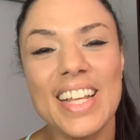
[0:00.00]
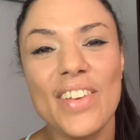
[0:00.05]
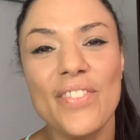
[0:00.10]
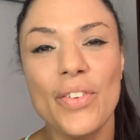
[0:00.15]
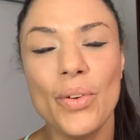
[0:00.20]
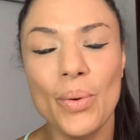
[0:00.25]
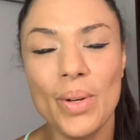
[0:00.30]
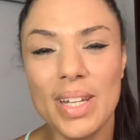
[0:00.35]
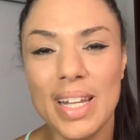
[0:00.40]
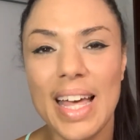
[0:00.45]
if
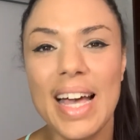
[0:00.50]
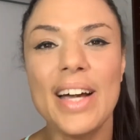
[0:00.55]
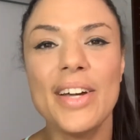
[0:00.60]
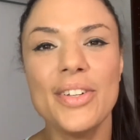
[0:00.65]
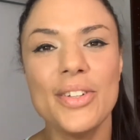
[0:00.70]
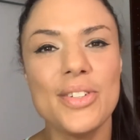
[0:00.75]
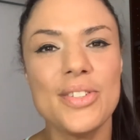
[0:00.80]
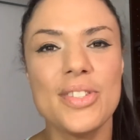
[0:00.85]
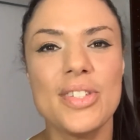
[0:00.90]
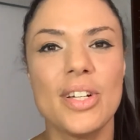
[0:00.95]
you allow
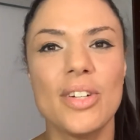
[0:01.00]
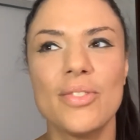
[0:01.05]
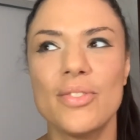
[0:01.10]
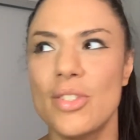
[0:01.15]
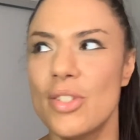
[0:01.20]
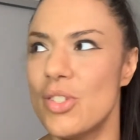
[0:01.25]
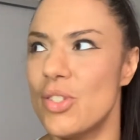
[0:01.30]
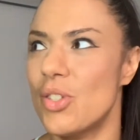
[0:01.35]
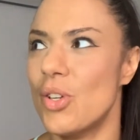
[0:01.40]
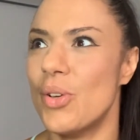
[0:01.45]
yourself
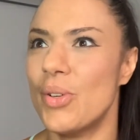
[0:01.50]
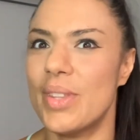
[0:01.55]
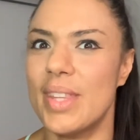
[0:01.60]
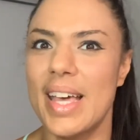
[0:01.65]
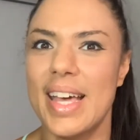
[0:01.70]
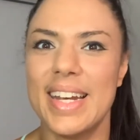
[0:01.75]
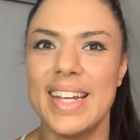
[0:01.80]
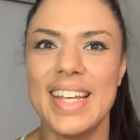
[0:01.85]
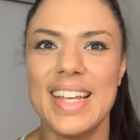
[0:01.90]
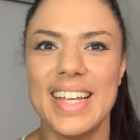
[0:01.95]
to soak
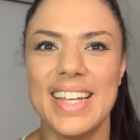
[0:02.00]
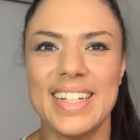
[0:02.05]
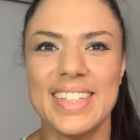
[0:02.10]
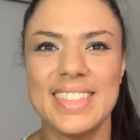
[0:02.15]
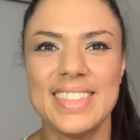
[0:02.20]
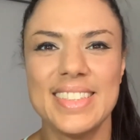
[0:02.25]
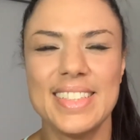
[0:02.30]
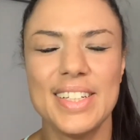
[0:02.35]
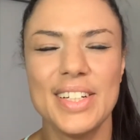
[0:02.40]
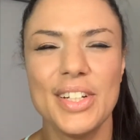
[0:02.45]
that
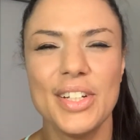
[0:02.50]
in,